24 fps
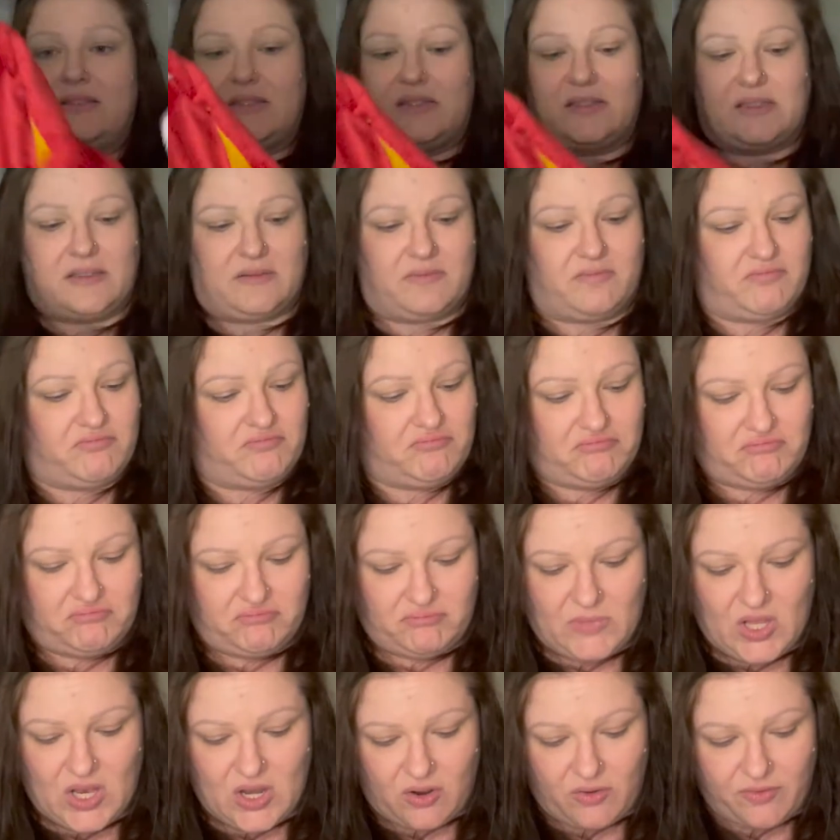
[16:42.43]
is a,
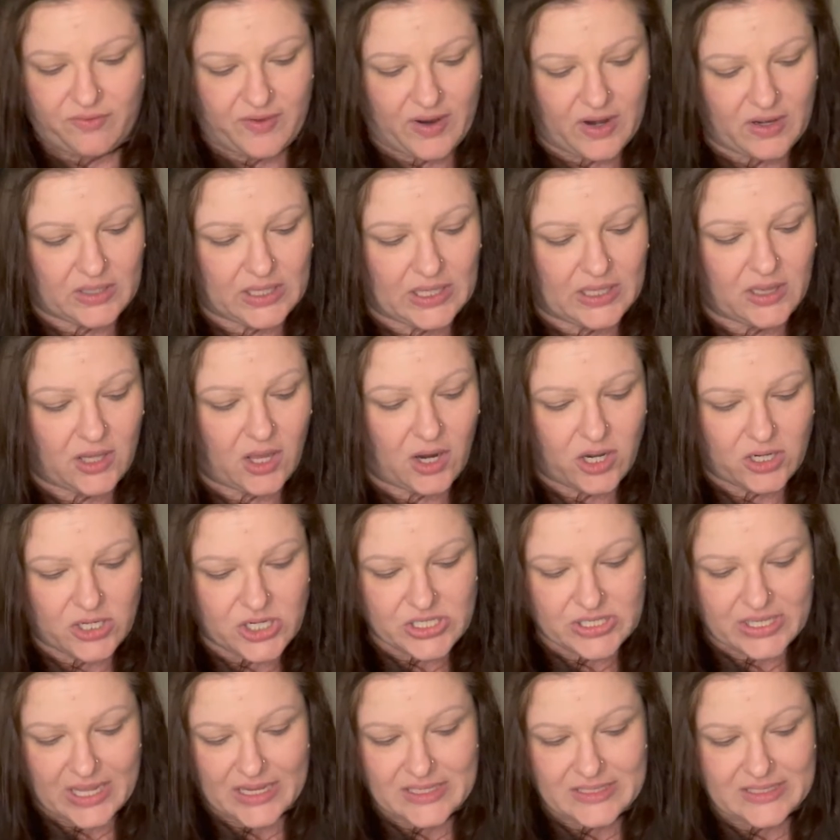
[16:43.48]
you know, fairly large
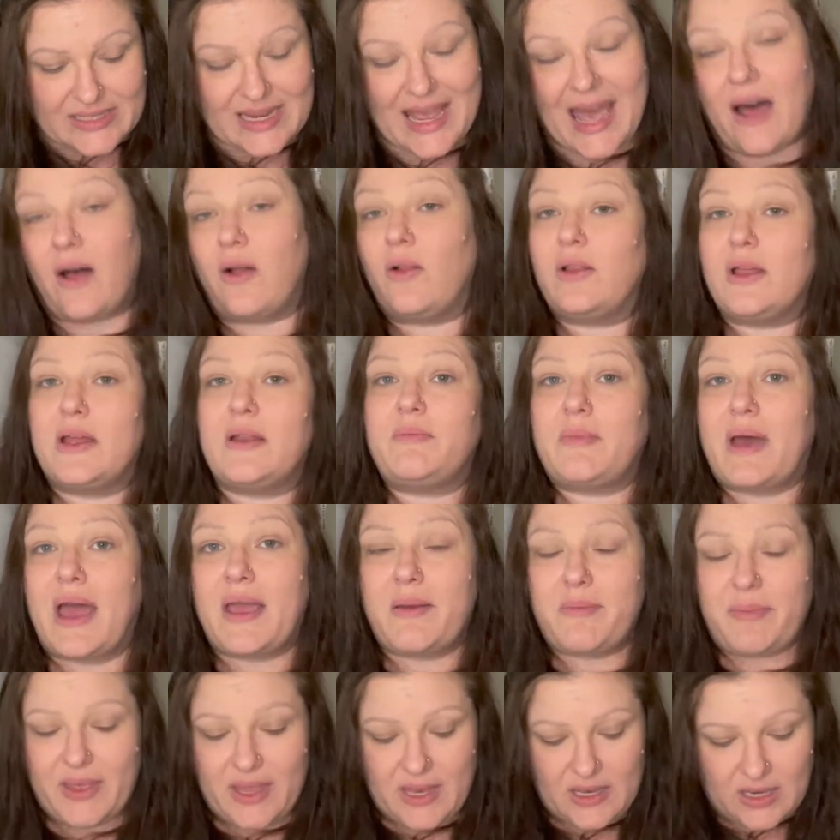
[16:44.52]
size towel in my
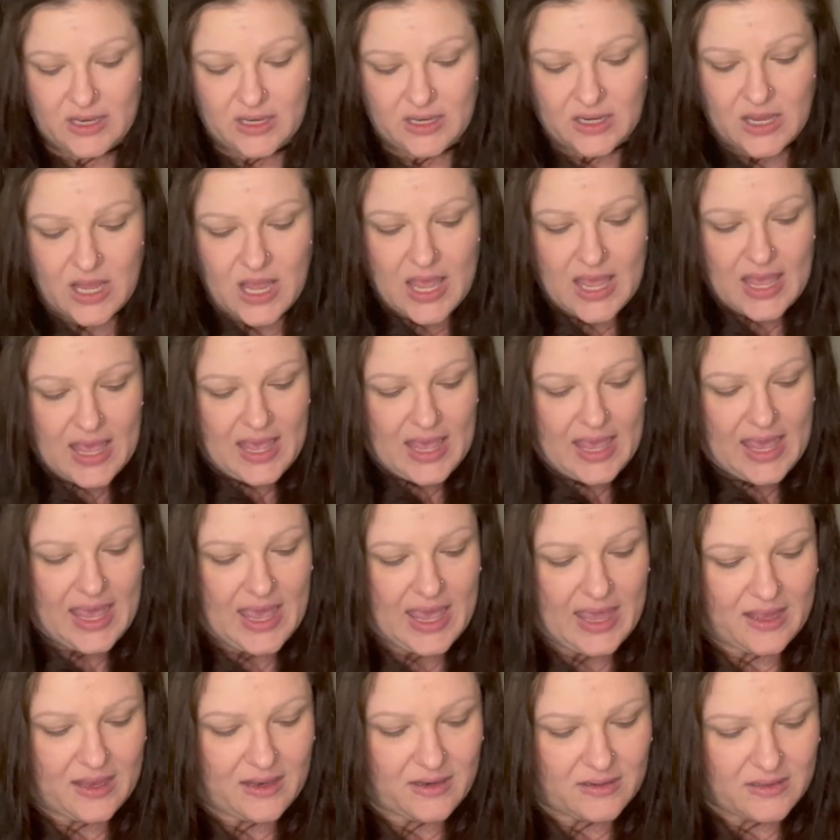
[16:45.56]
opinion.
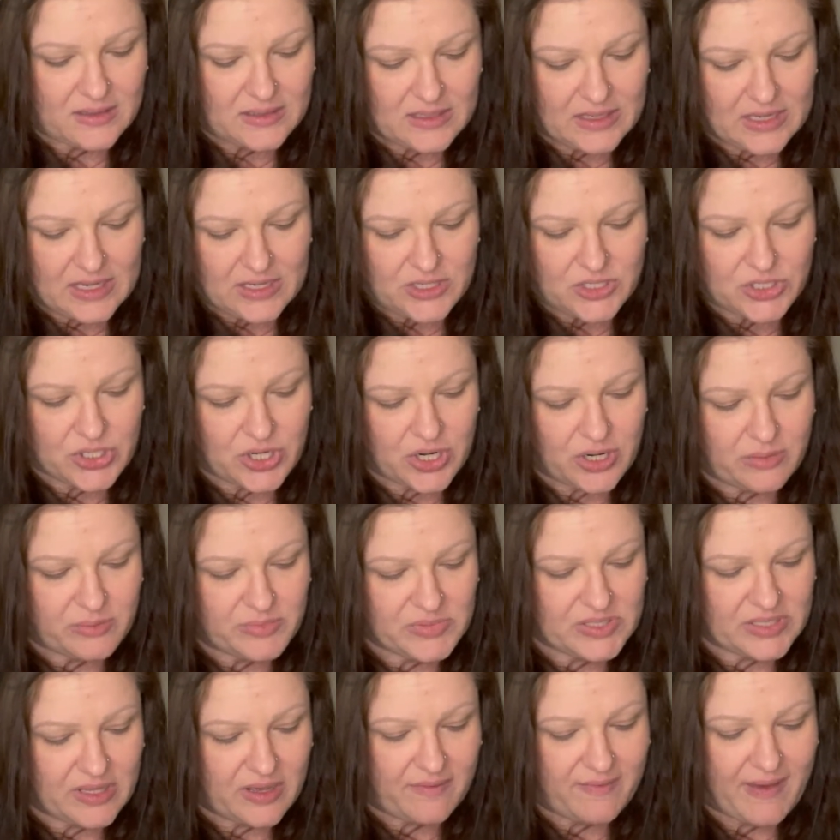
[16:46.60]
And in
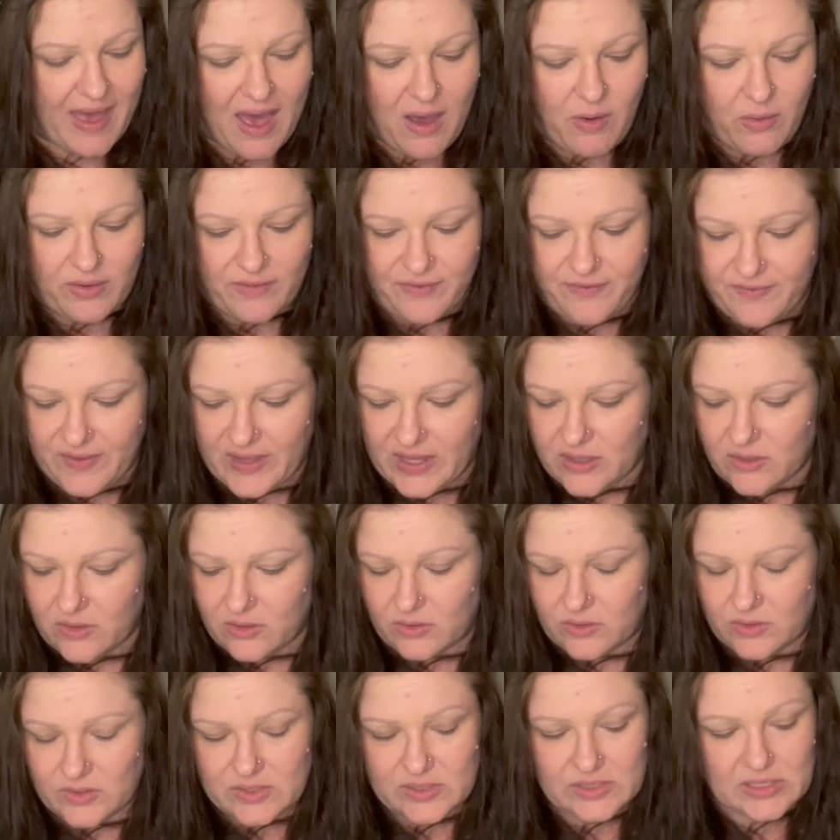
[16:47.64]
terms of how it
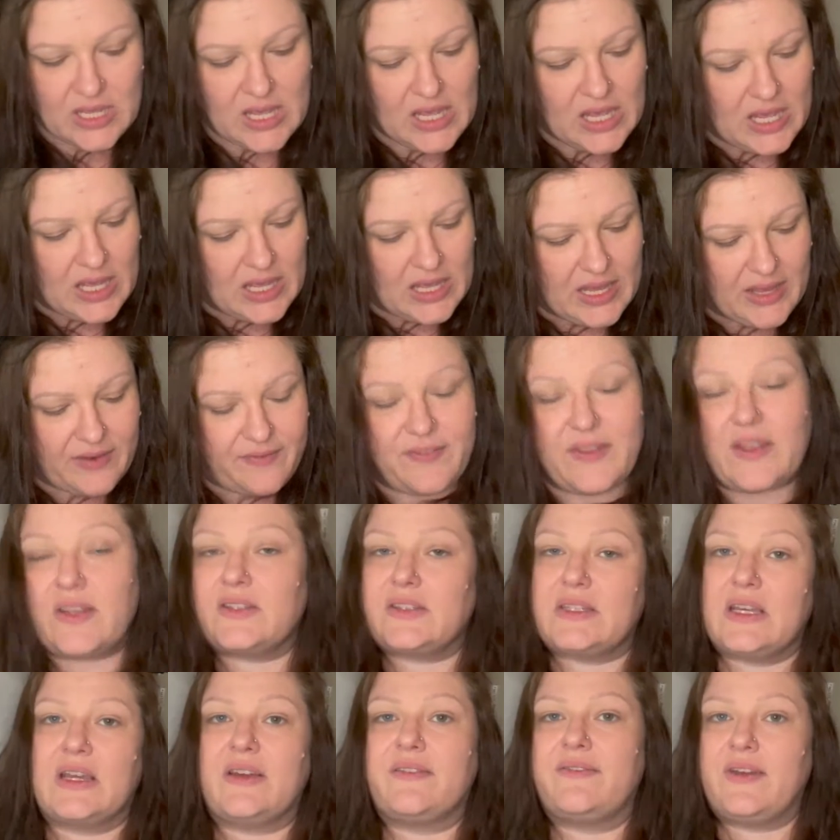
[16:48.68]
feels
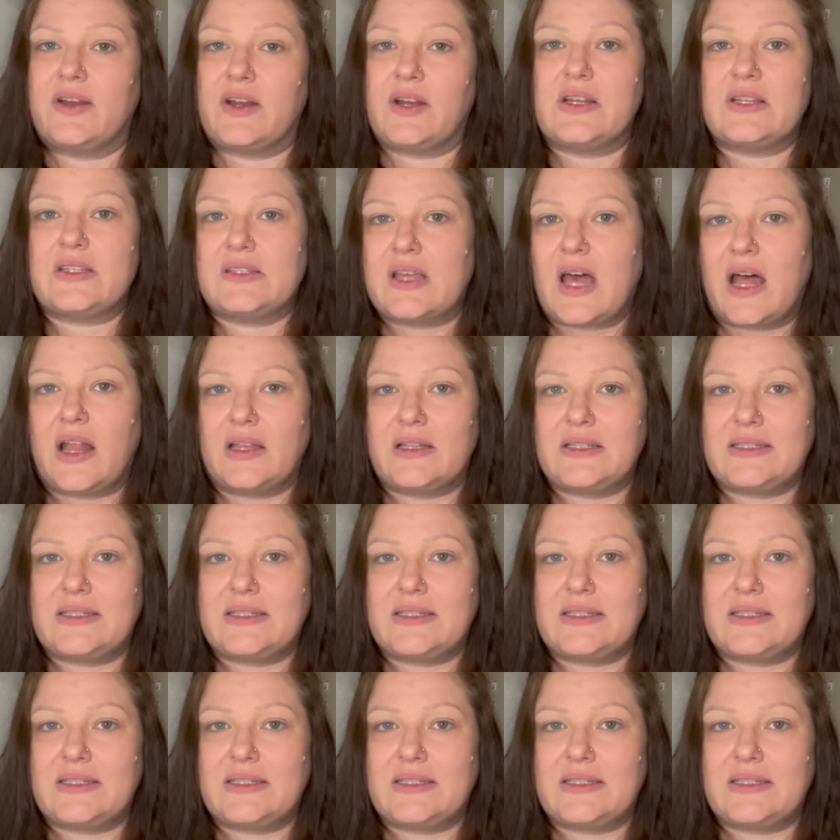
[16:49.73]
like a very solid